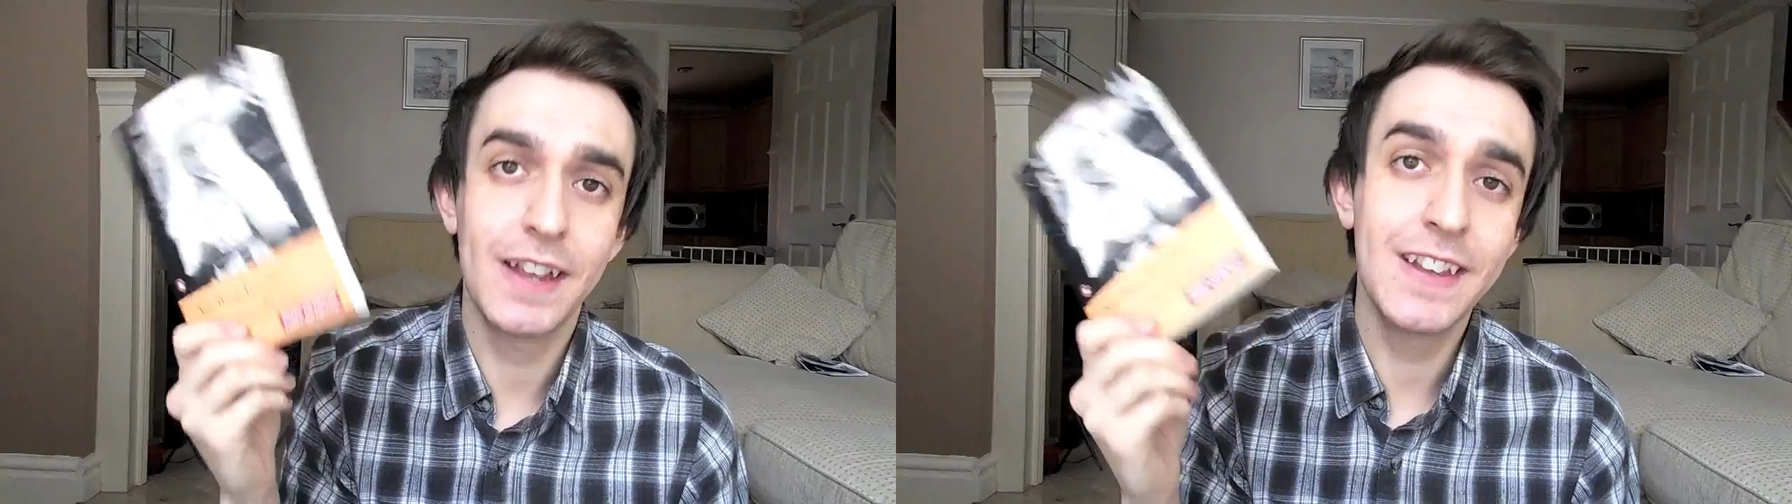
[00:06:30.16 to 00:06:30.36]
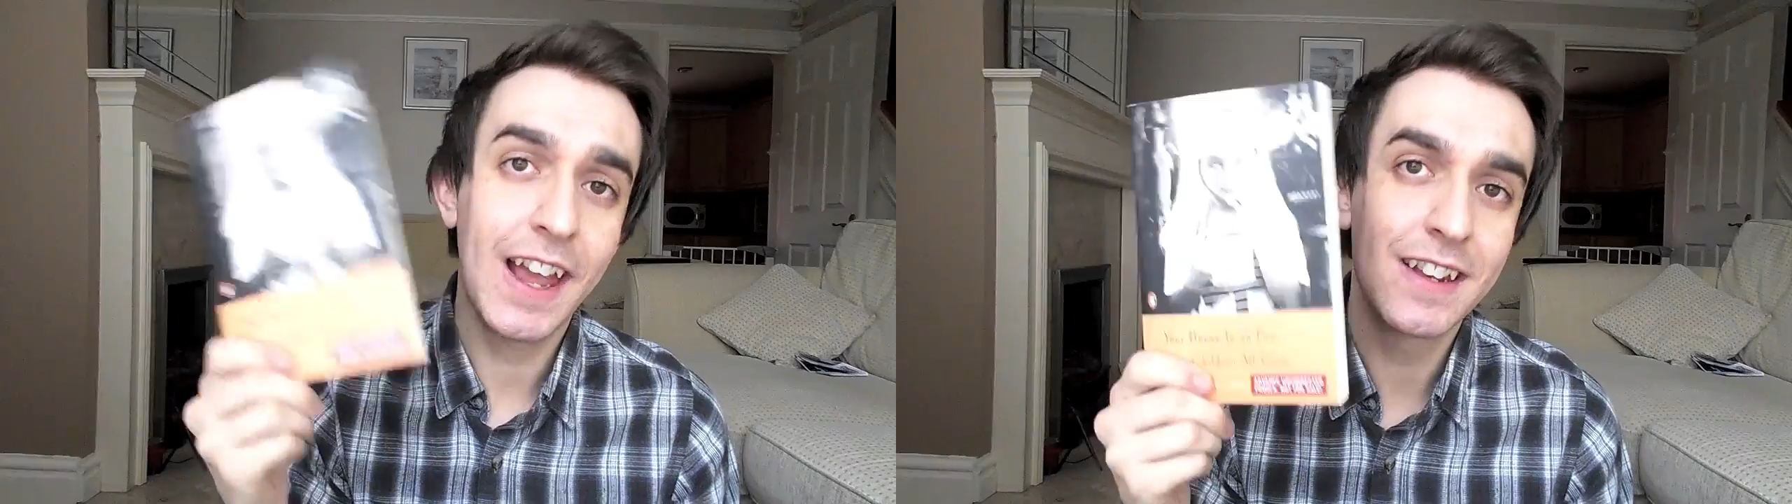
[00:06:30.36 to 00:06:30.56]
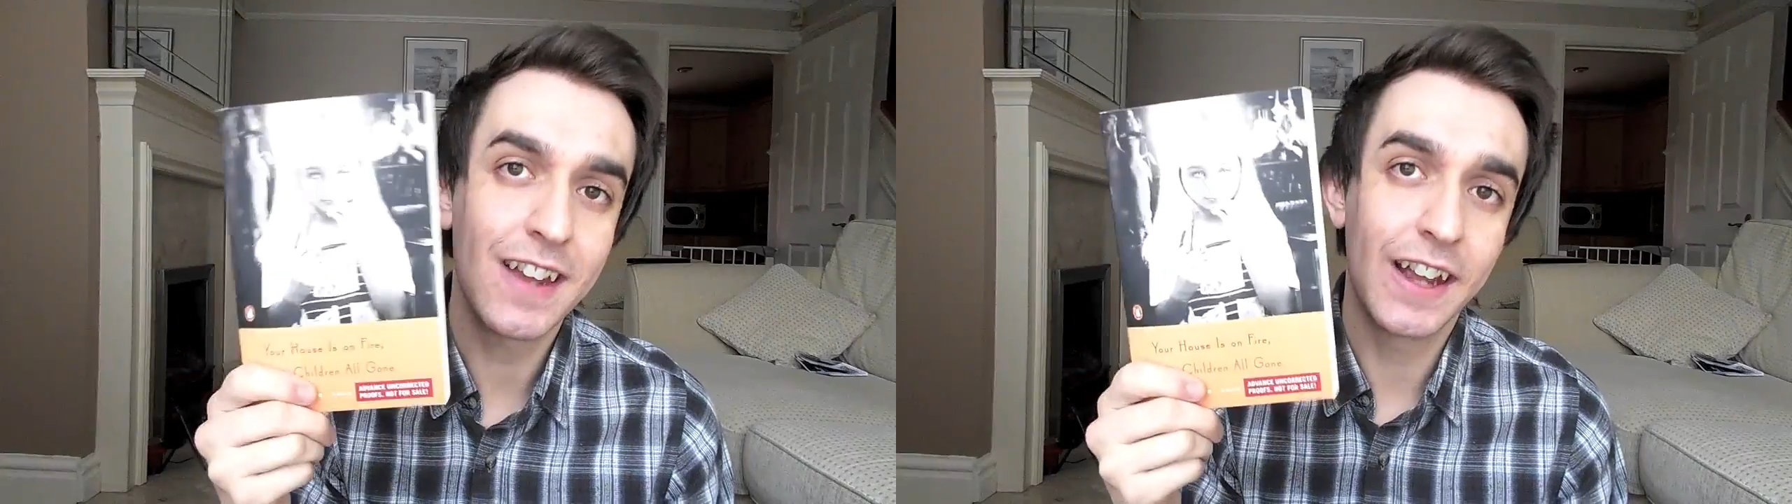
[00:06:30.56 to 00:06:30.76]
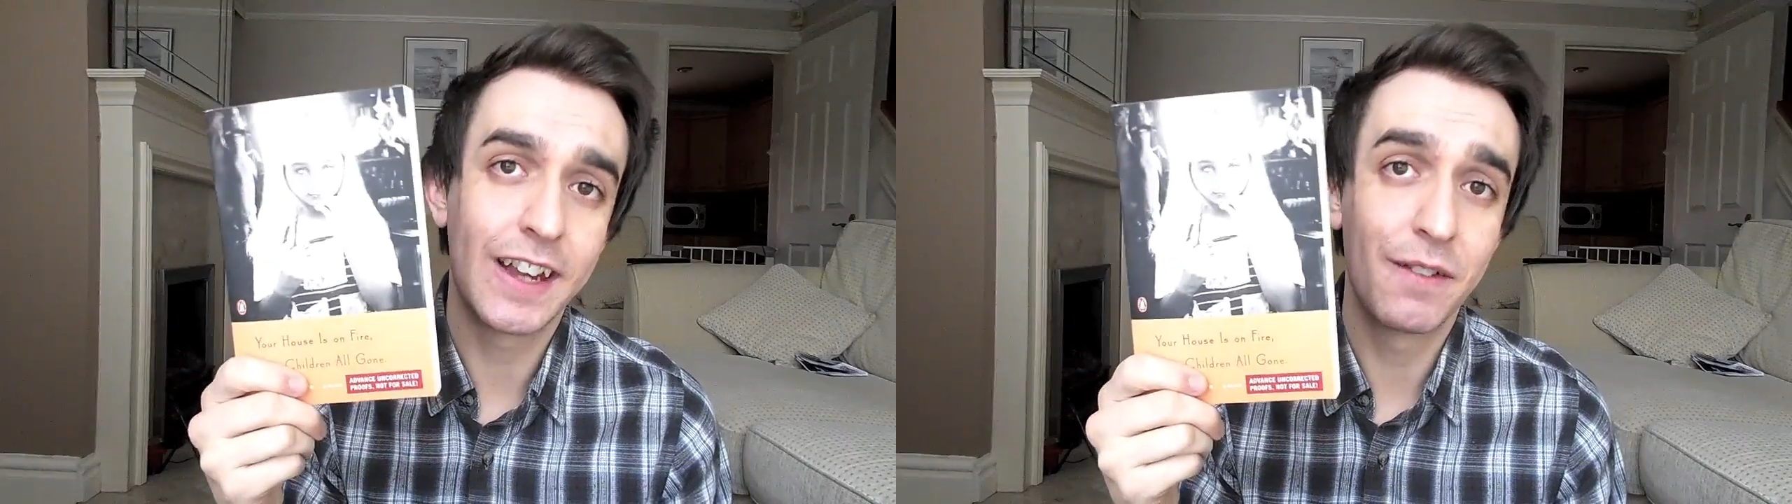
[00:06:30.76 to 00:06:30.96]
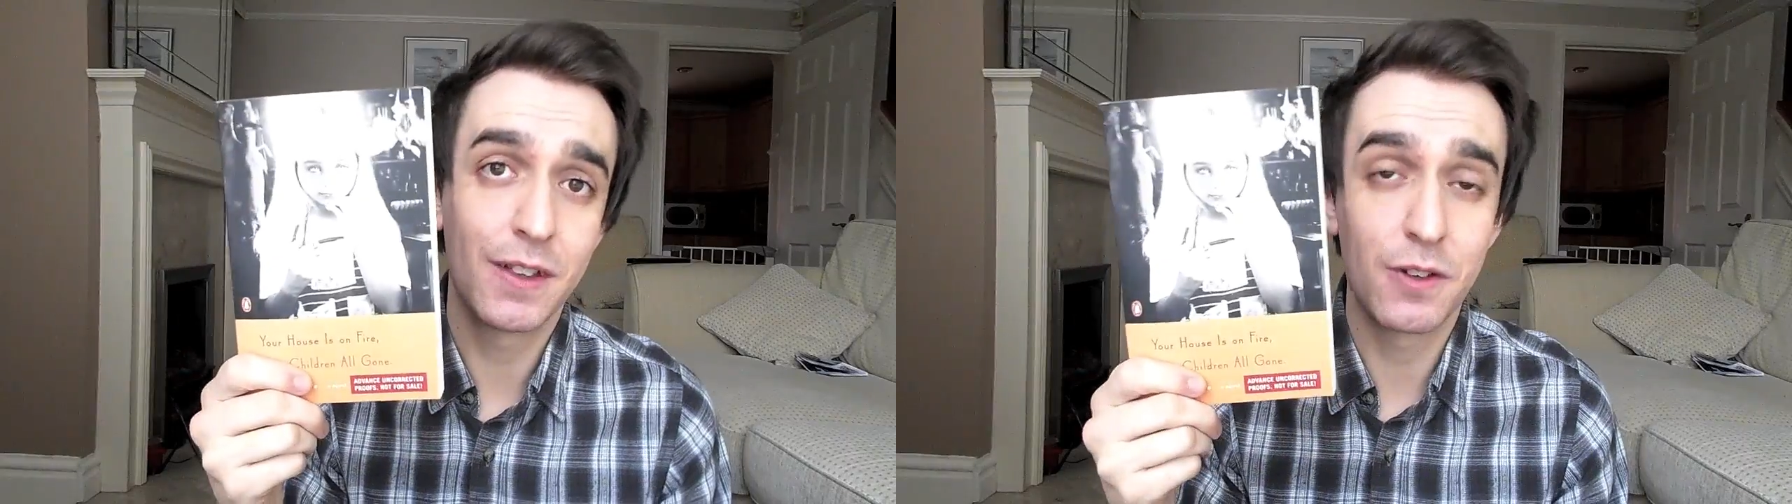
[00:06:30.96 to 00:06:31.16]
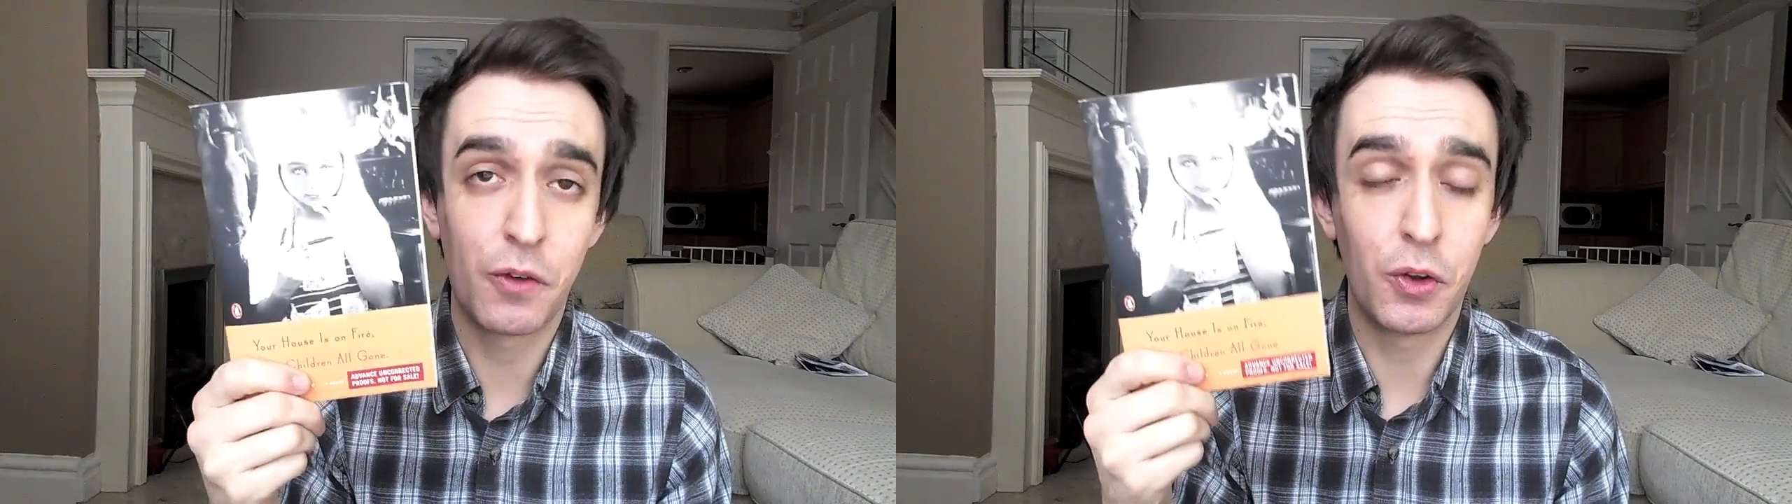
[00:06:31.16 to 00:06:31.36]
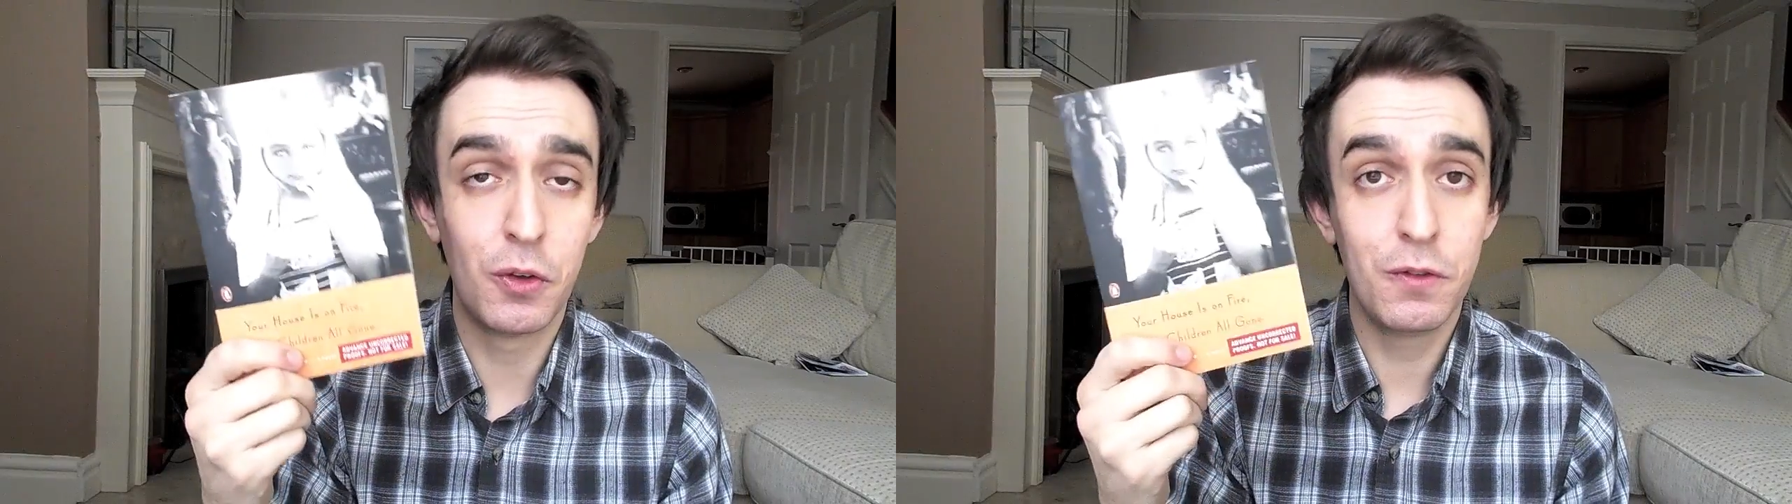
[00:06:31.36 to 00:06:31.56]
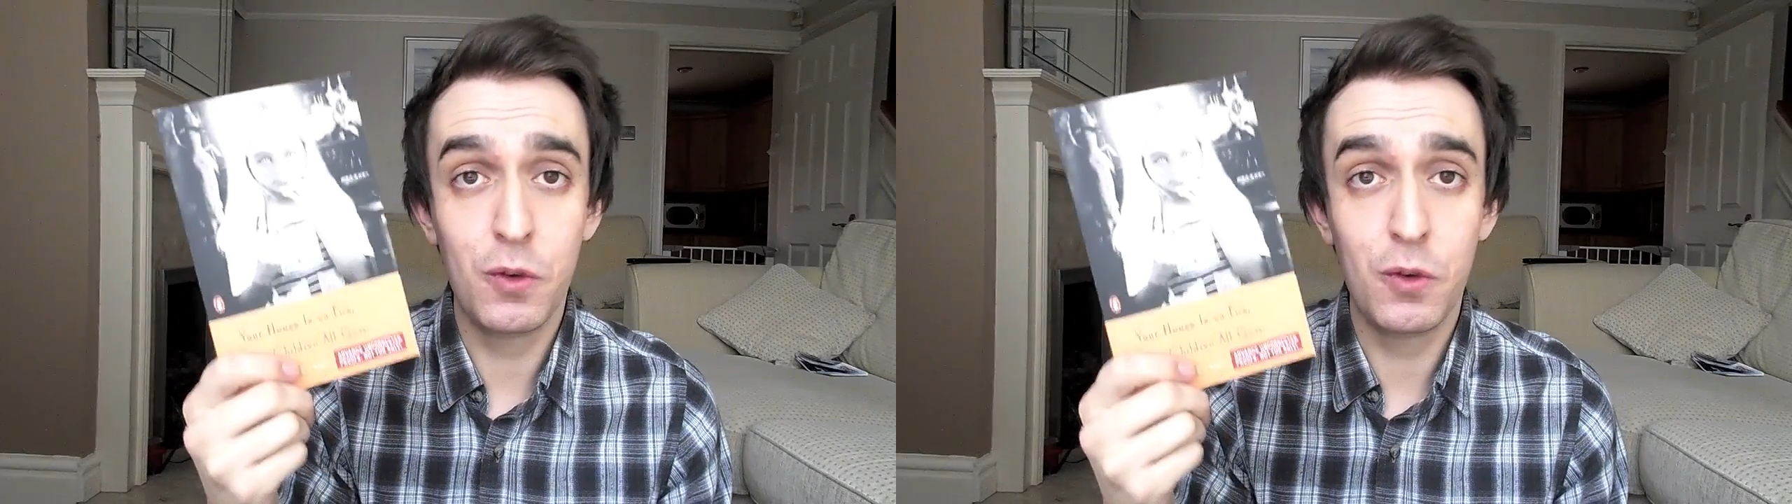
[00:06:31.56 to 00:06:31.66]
In the end, I gave this novel